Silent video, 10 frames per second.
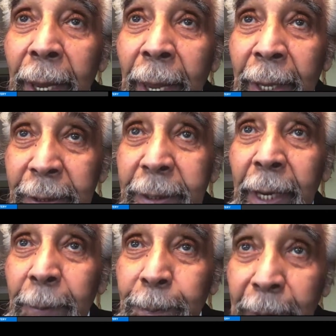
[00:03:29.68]
and
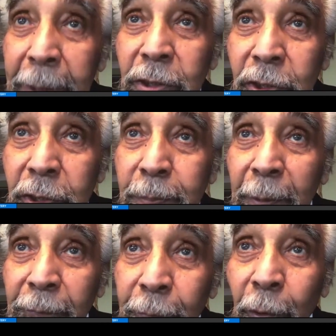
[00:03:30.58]
take pictures
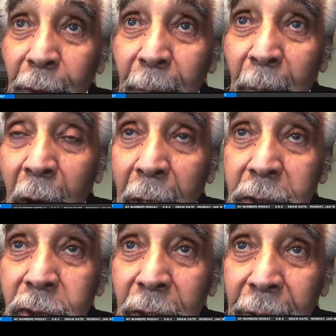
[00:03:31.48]
before the
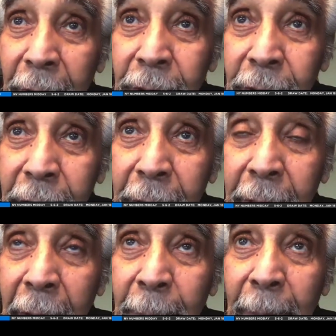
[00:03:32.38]
march and then you could
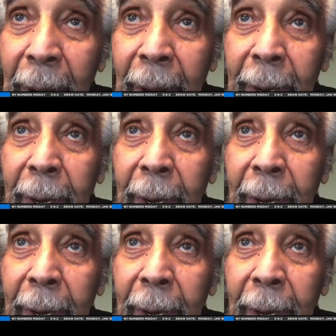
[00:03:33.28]
come back?